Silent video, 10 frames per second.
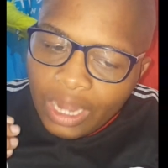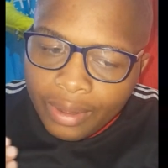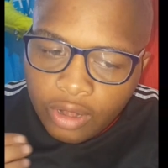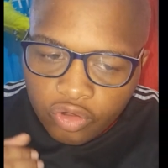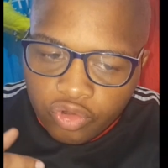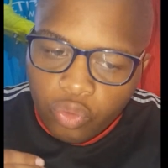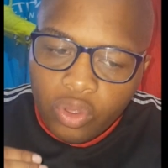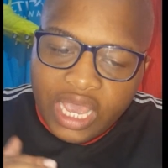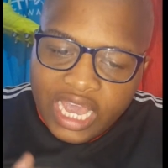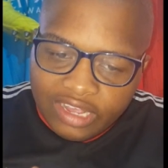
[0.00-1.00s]
wanted to do
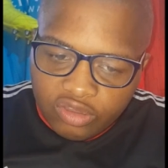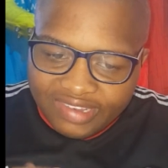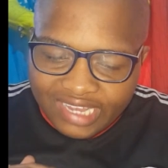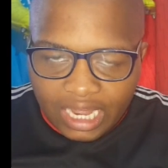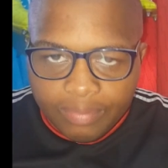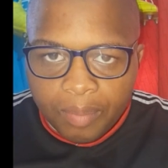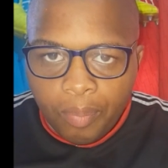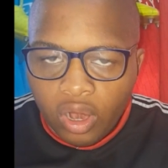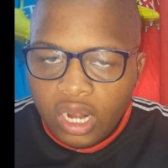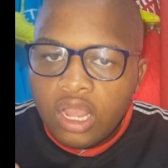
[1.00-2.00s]
is to set up the
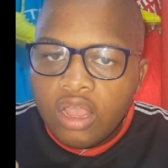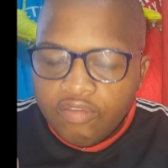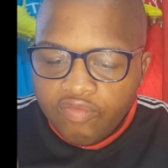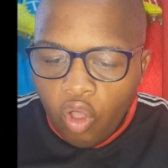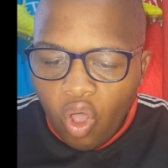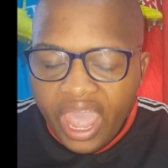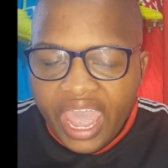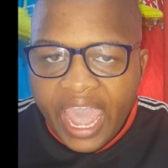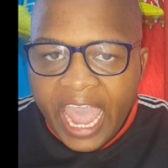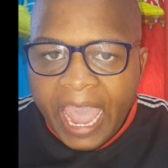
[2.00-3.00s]
ball for
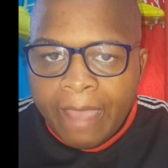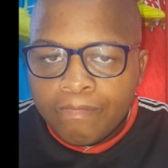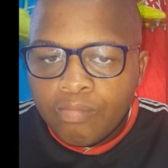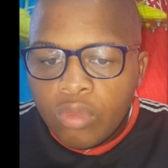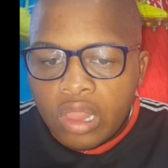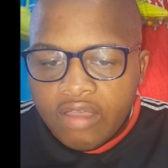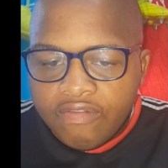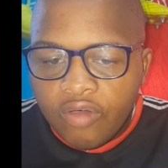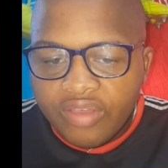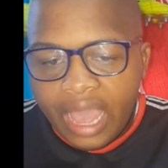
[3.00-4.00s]

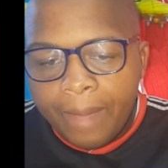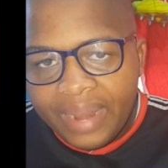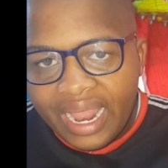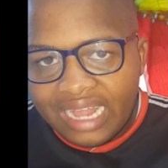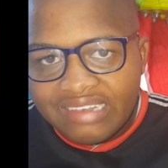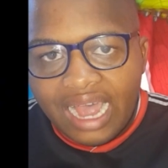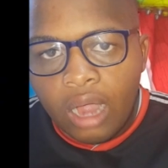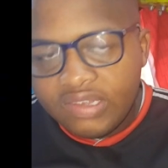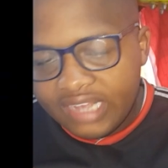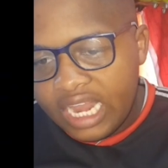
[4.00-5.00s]
their players
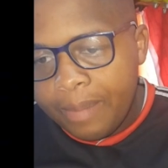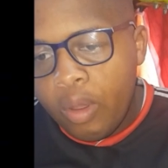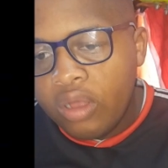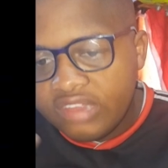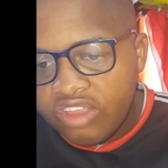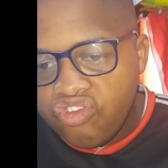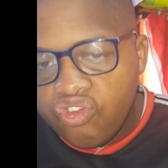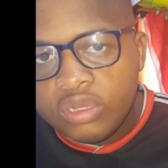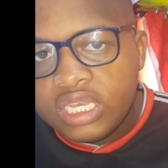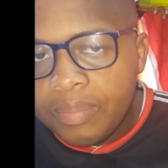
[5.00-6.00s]
outside the box, then
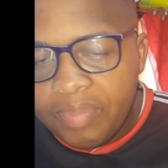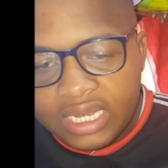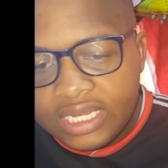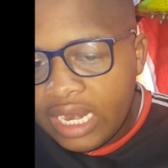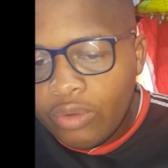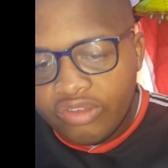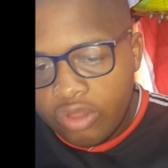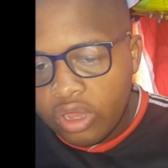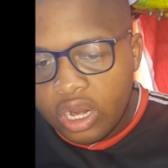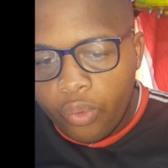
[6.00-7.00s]
shoot. But that was
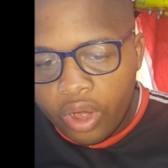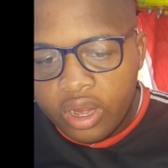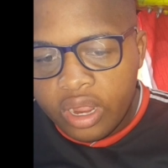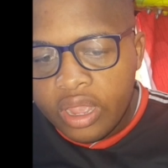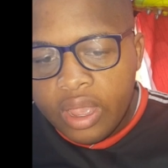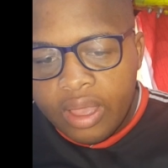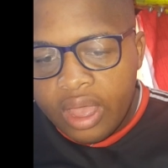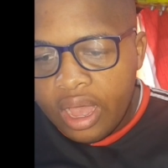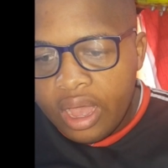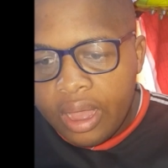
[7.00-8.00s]
not gonna work.
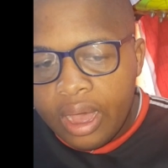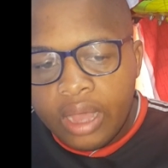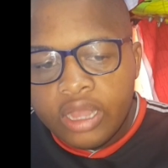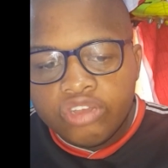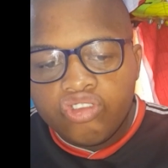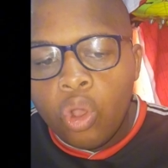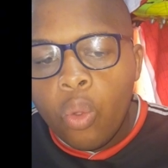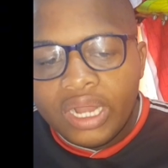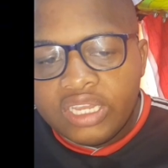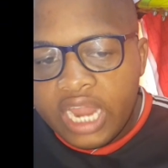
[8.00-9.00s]
So
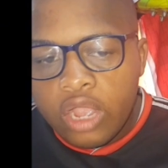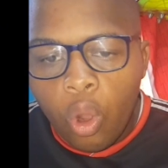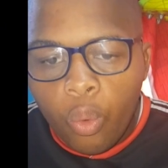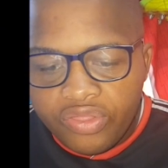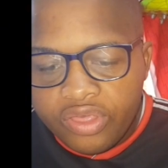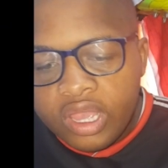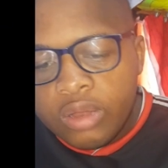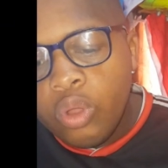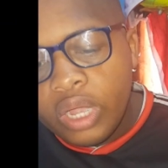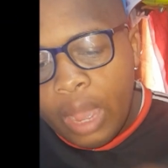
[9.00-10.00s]
what did they go with? Look,